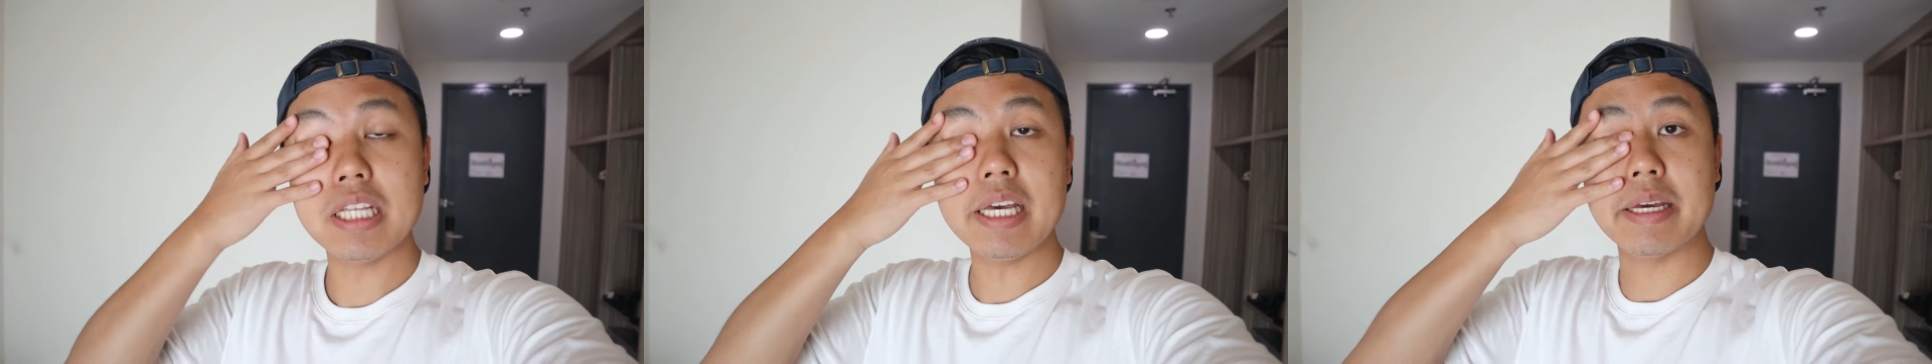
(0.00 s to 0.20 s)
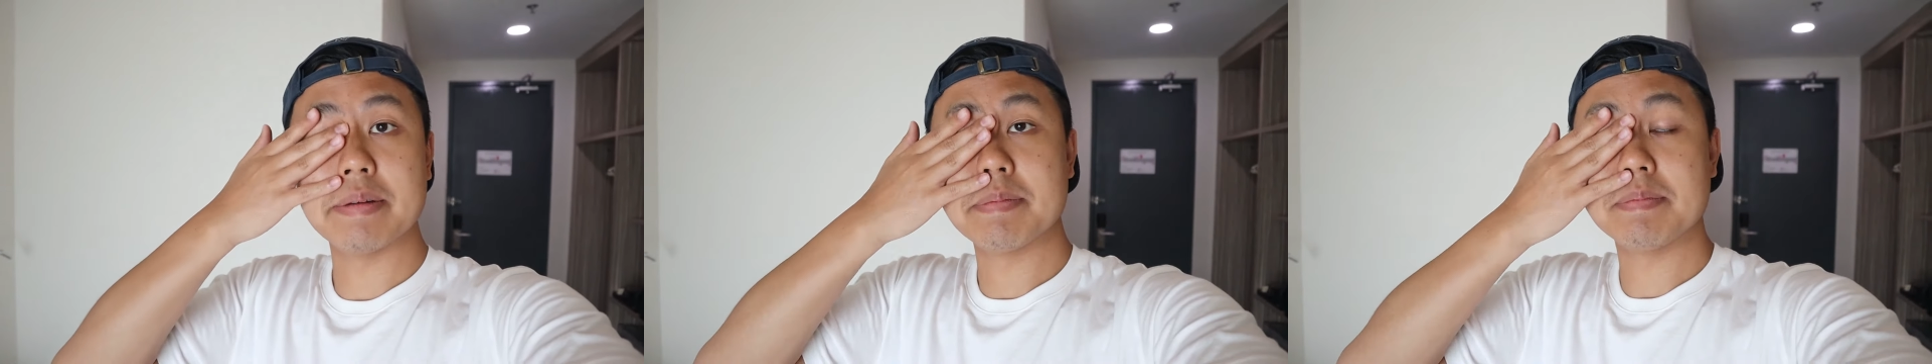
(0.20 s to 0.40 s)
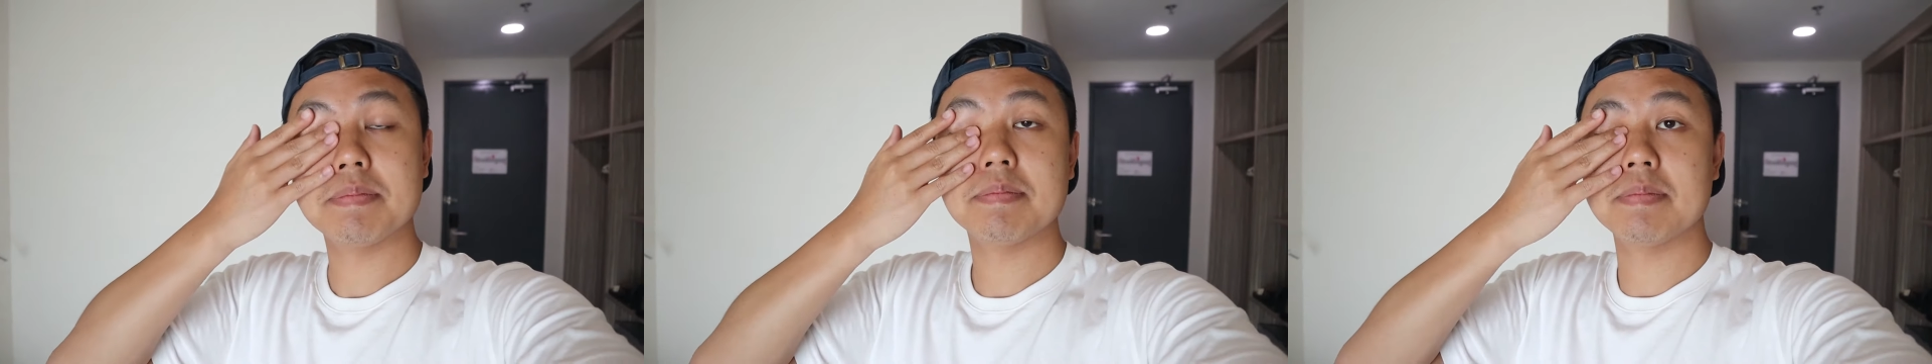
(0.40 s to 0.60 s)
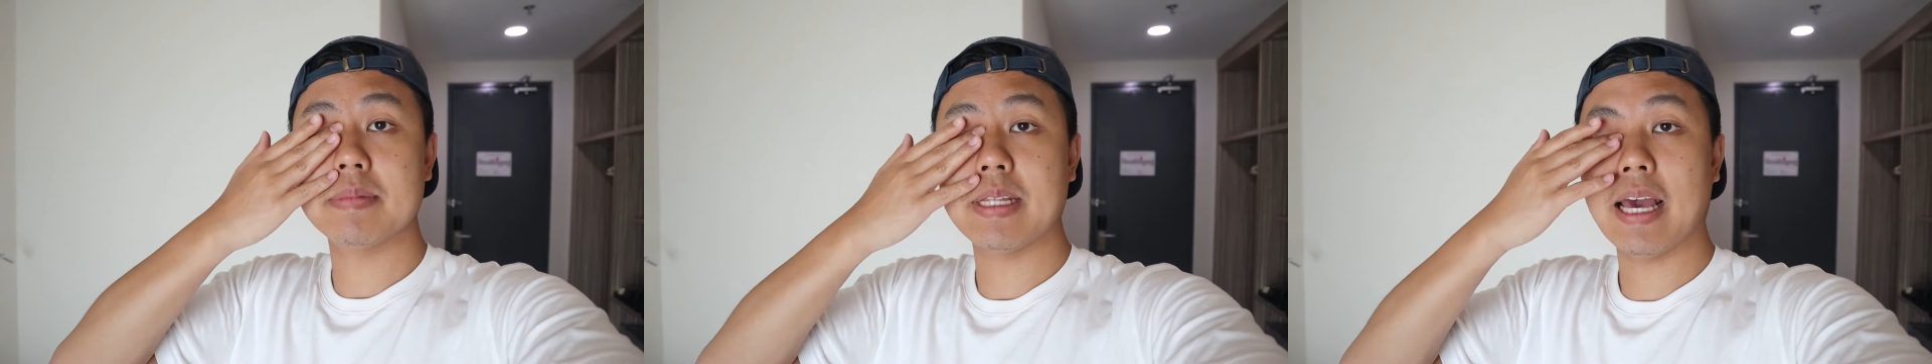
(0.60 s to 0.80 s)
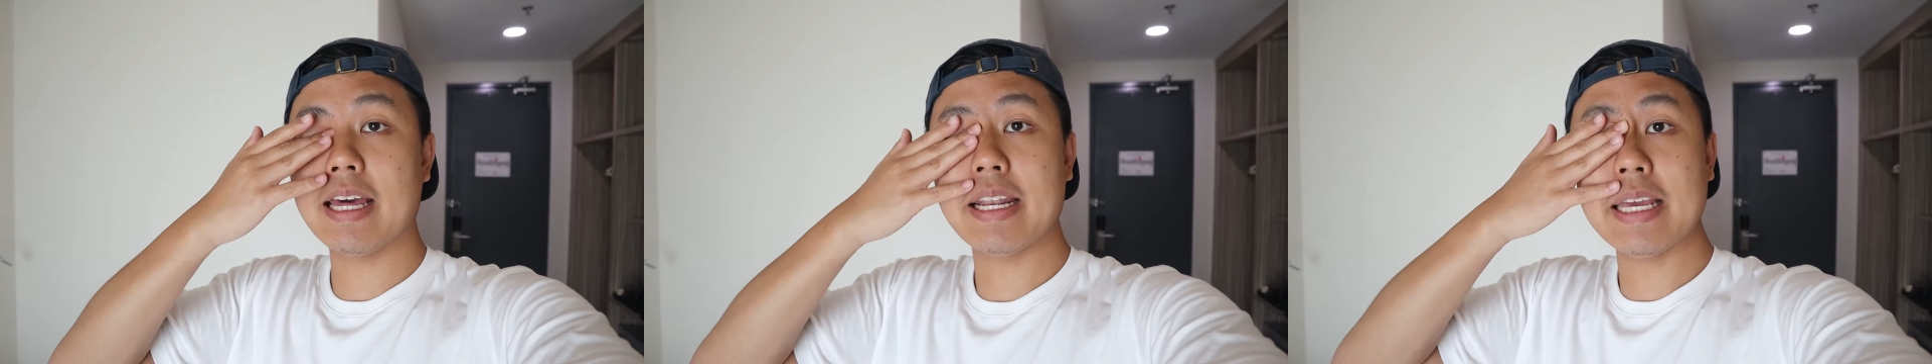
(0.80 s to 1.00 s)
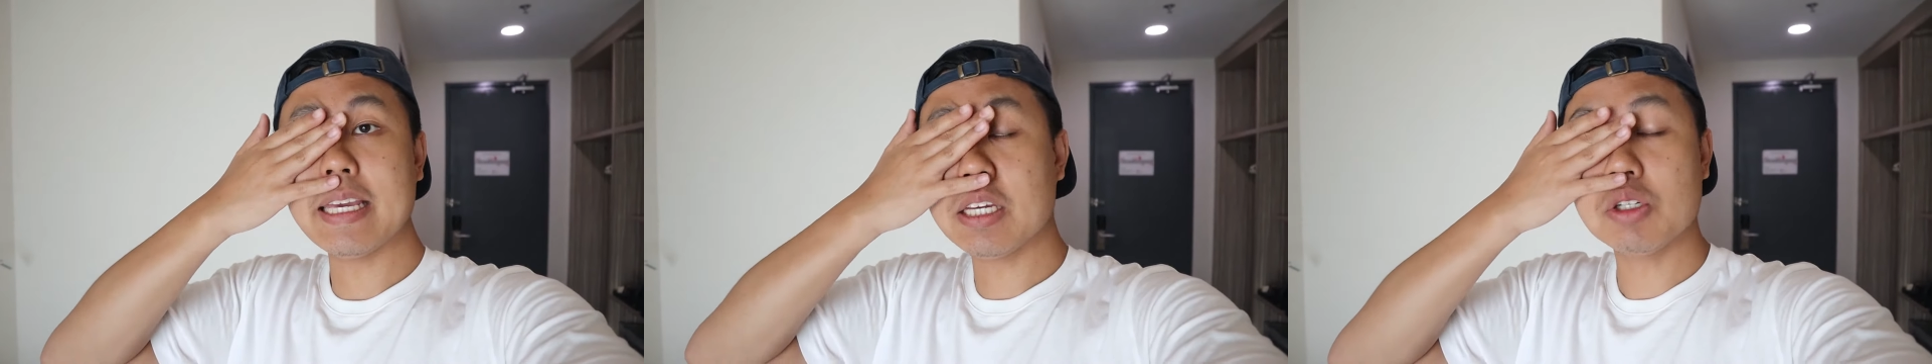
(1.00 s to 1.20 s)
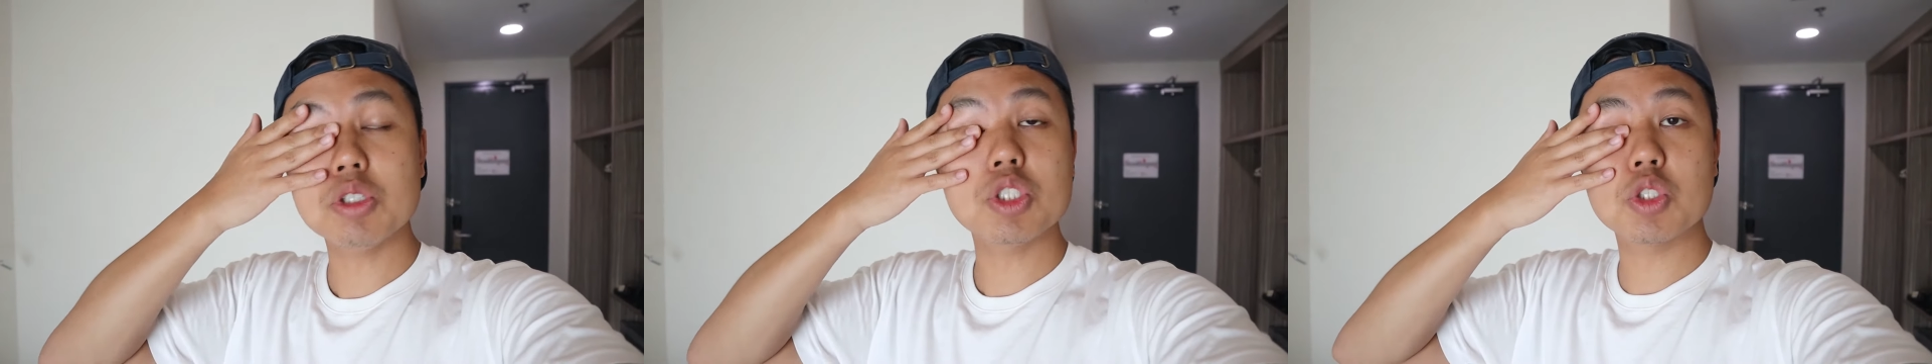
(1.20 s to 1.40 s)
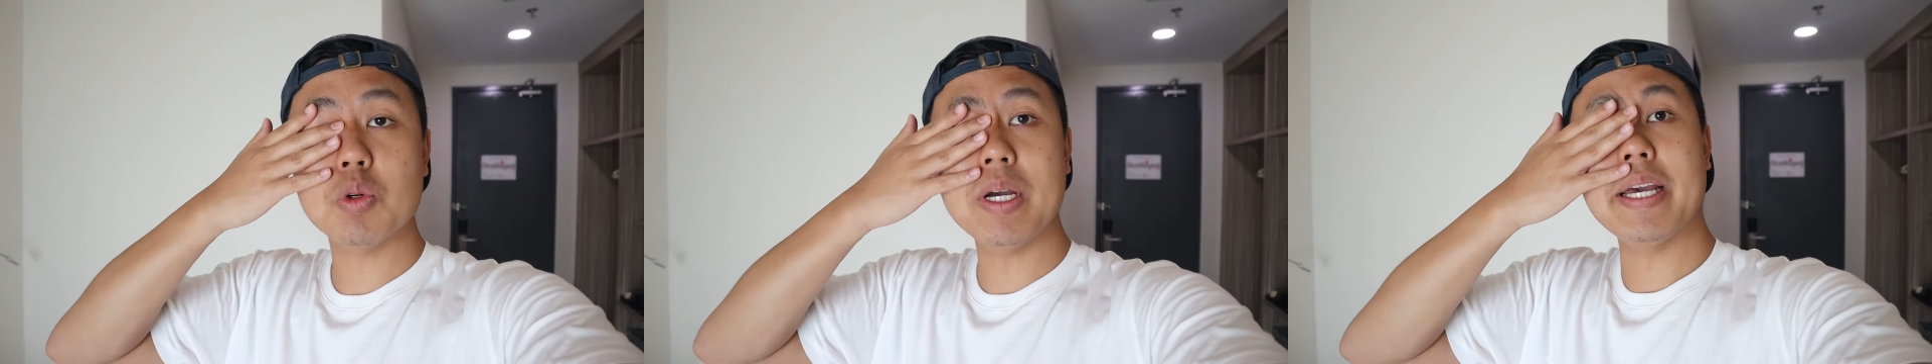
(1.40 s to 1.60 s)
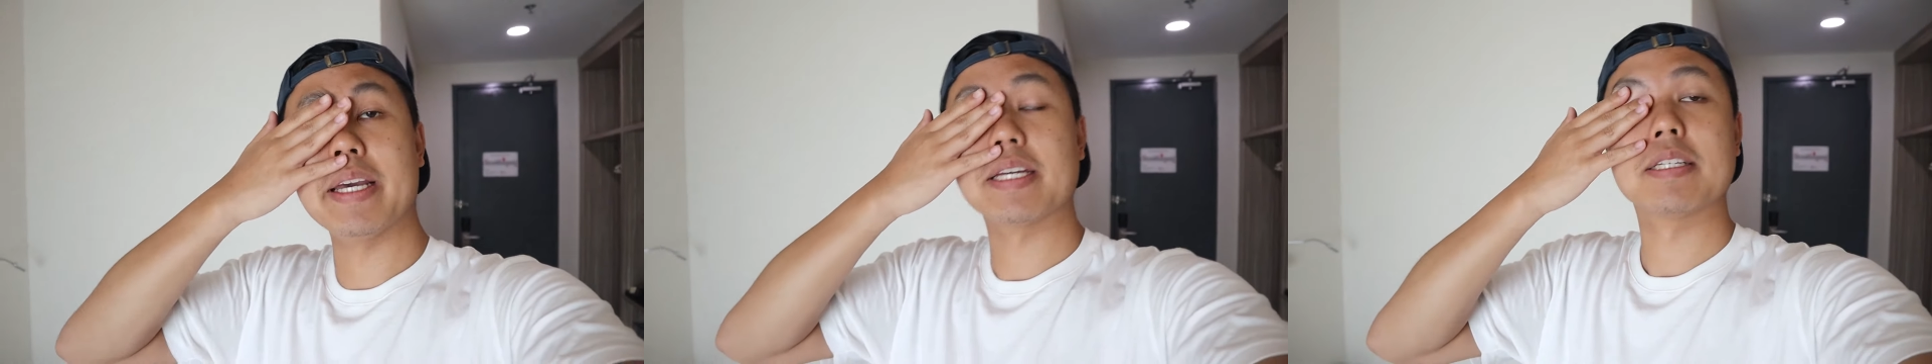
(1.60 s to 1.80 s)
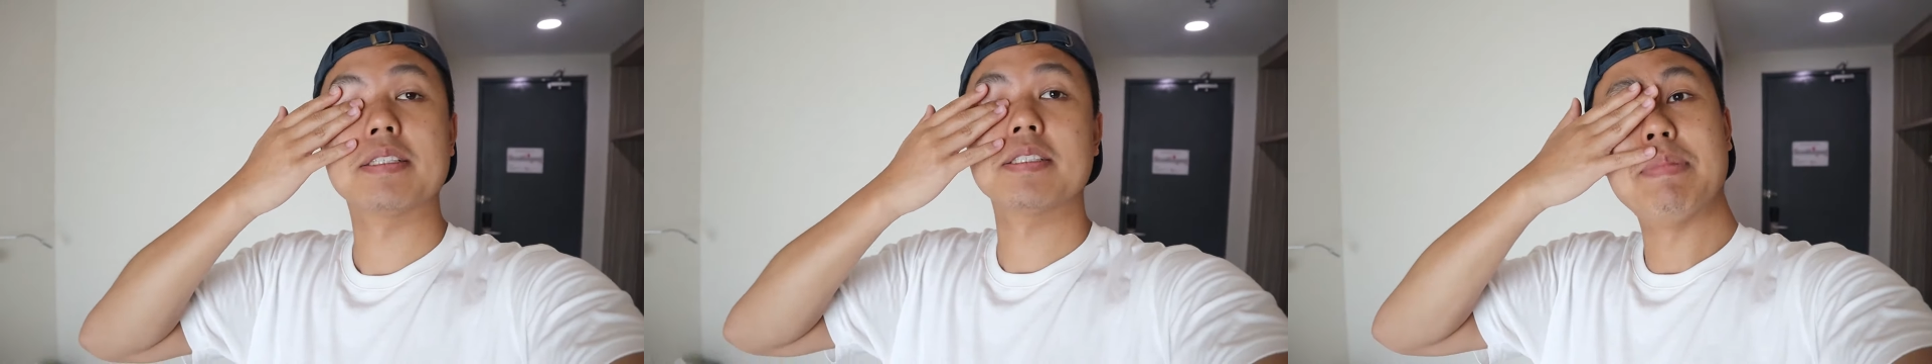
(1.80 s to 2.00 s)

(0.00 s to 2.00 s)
there yeah. at Eagle Square.